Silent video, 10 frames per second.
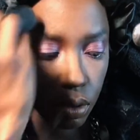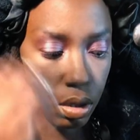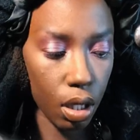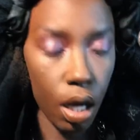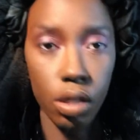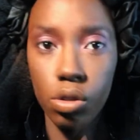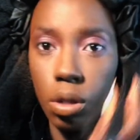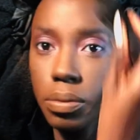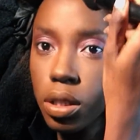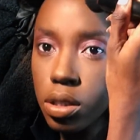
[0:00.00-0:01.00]
The
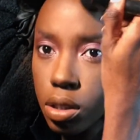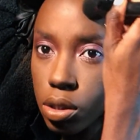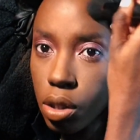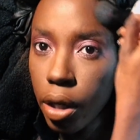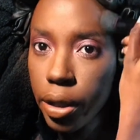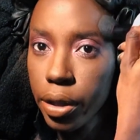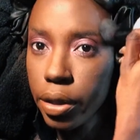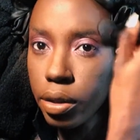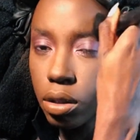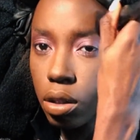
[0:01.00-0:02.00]
contour, the
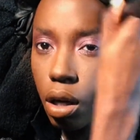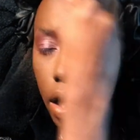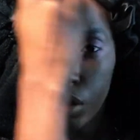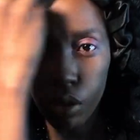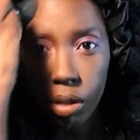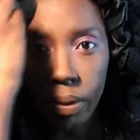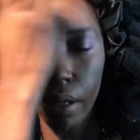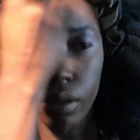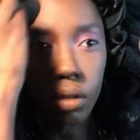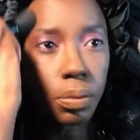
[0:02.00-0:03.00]
darker contour
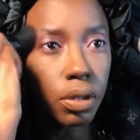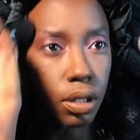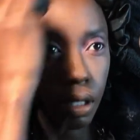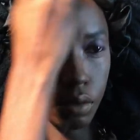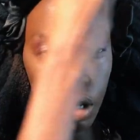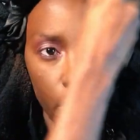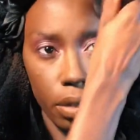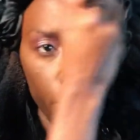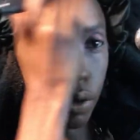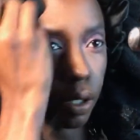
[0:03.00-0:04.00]
powder, putting that around
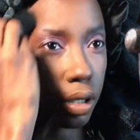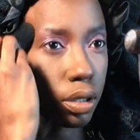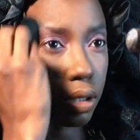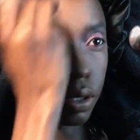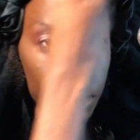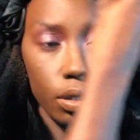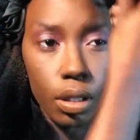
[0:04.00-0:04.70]
my forehead here.